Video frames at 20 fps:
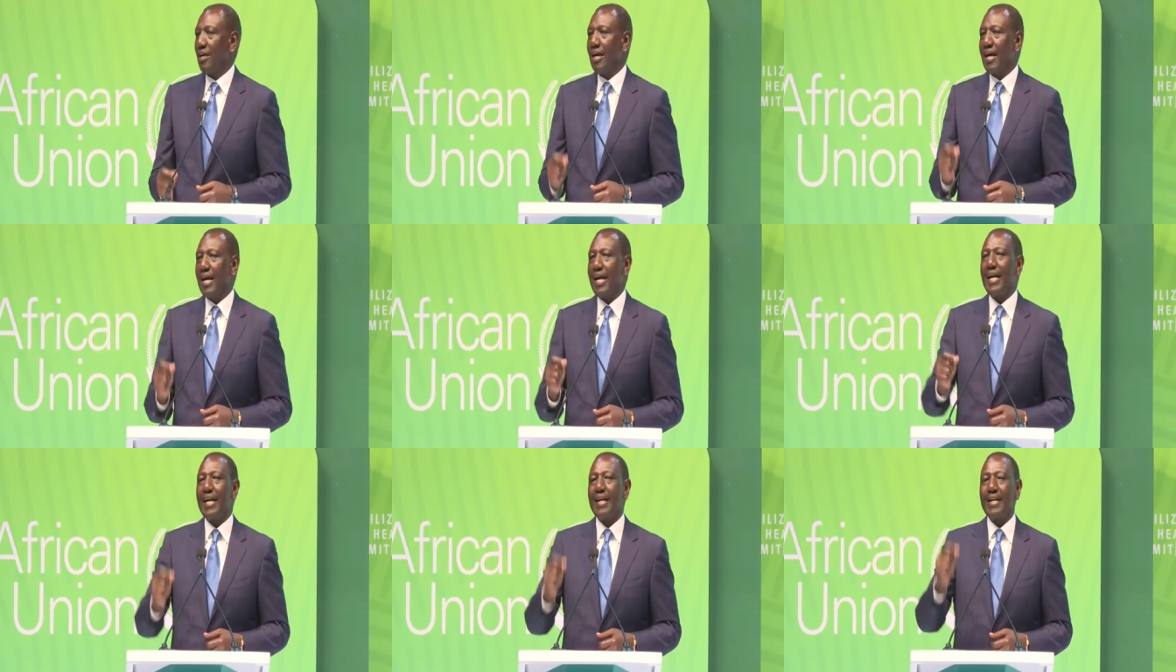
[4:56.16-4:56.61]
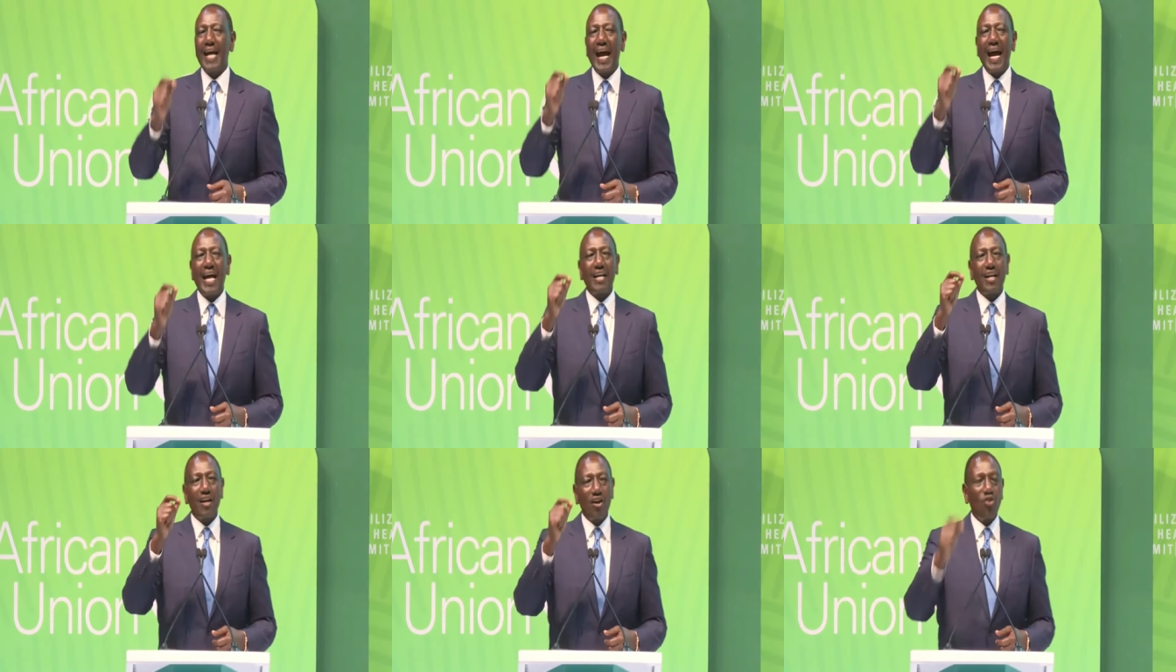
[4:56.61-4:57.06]
and
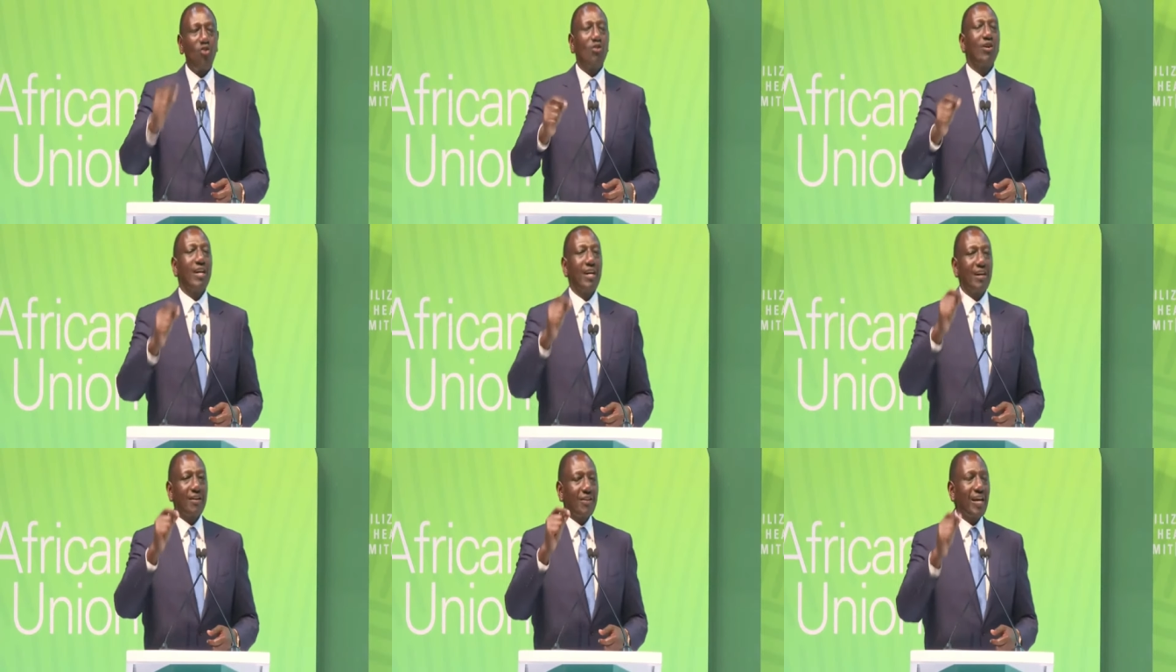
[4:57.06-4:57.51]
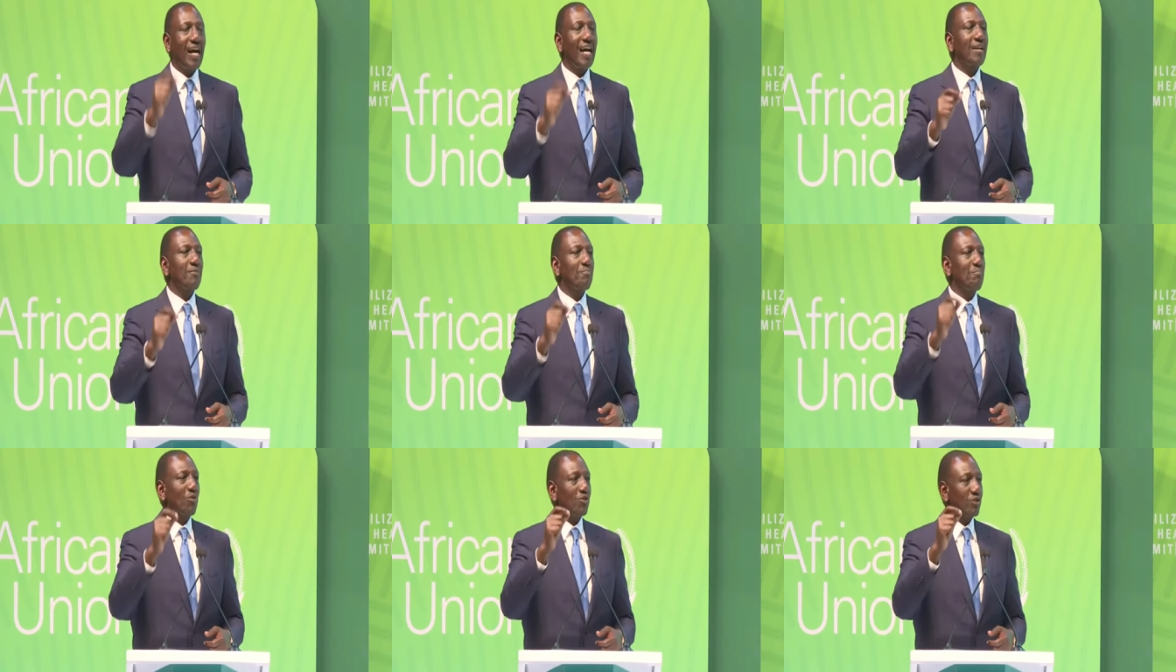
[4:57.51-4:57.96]
unlocking
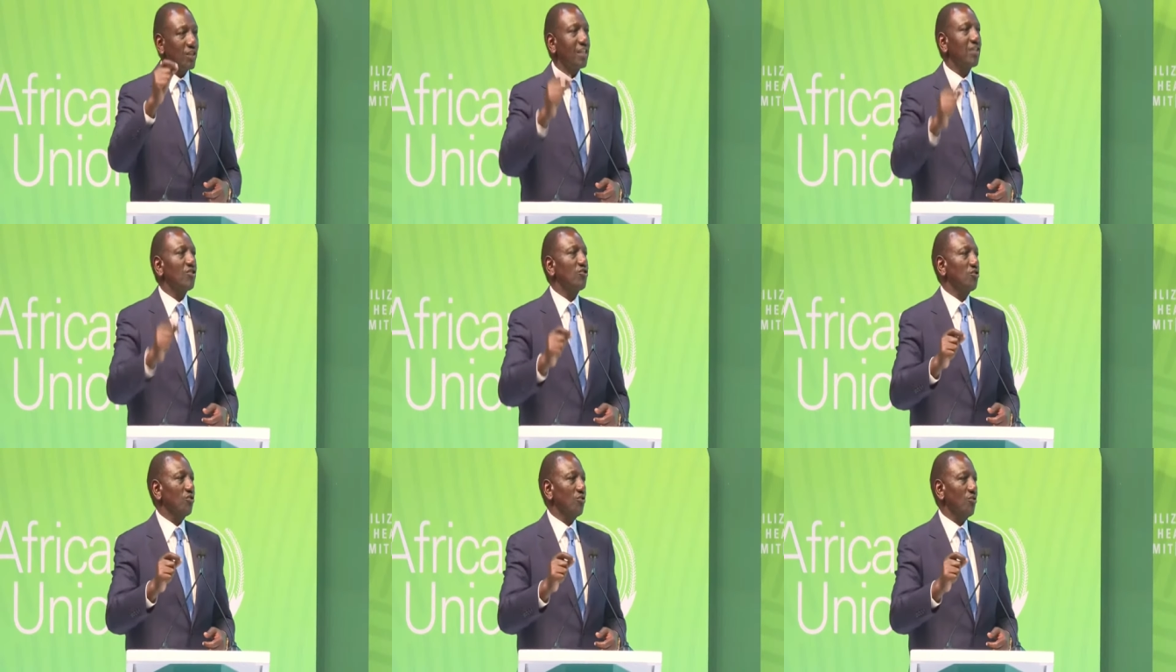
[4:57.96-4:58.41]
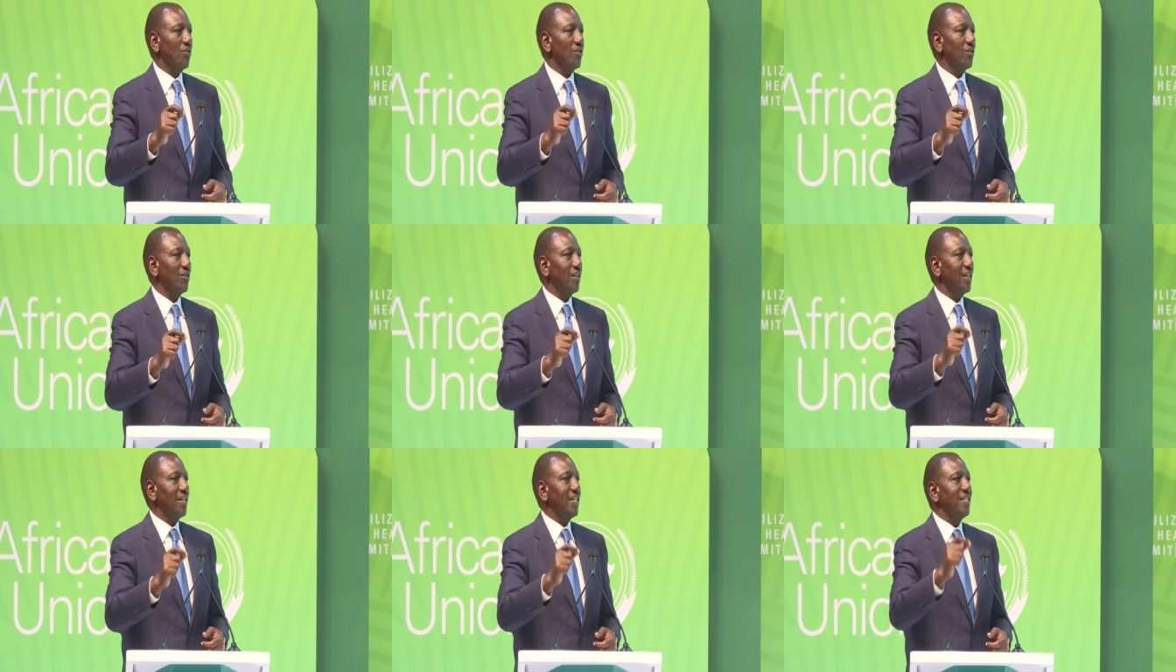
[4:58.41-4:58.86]
that potential
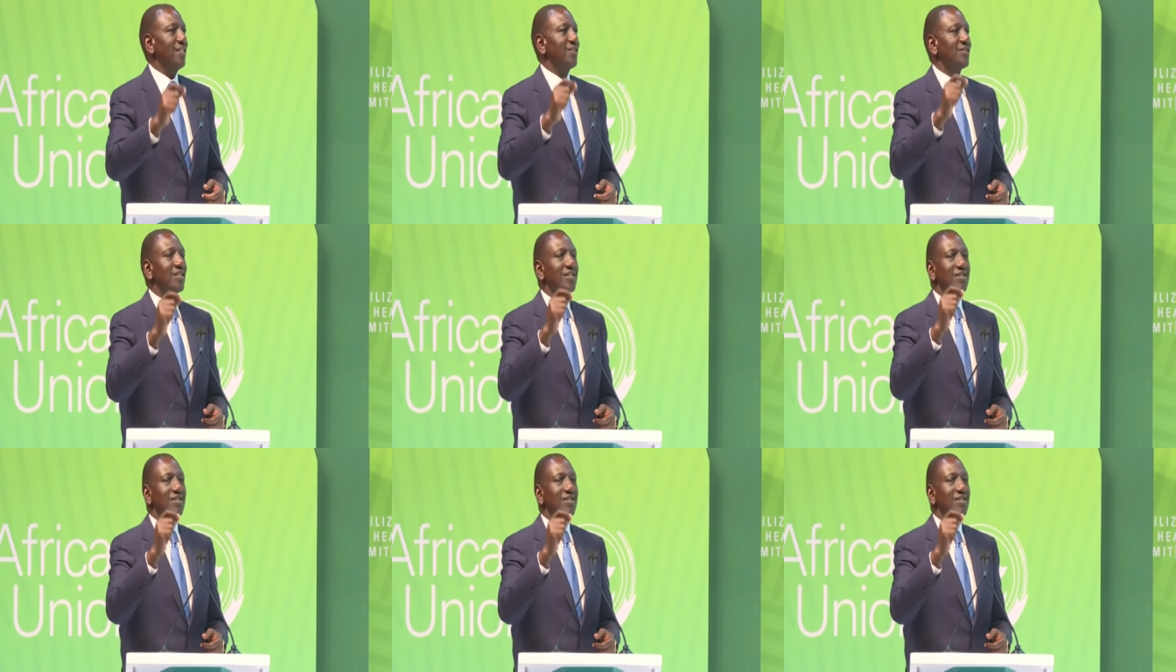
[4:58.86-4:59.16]
is